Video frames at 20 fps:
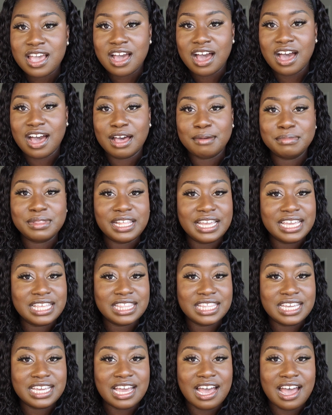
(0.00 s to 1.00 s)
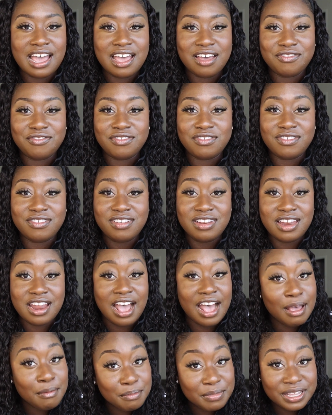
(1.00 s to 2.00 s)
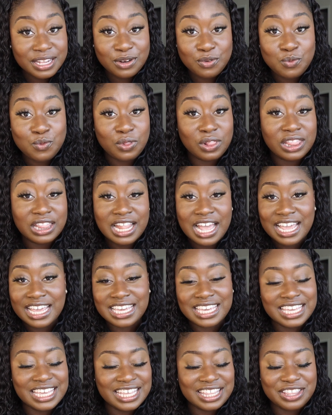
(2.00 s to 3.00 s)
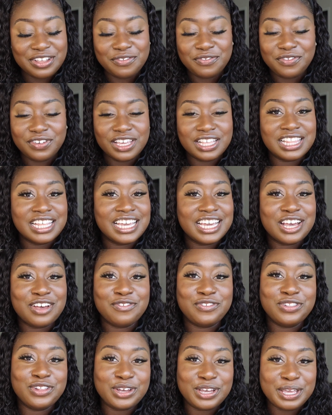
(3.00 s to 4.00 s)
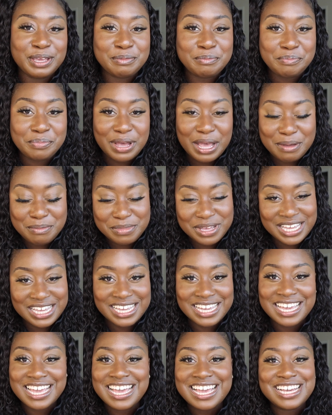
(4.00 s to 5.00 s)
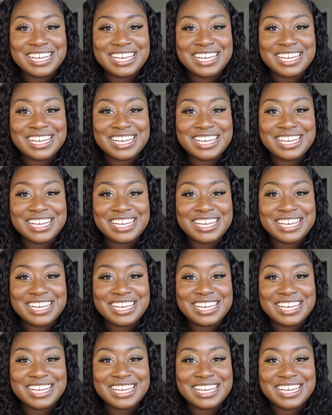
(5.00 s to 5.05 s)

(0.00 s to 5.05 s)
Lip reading: Lately I have not been liking the feeling of looking bummy,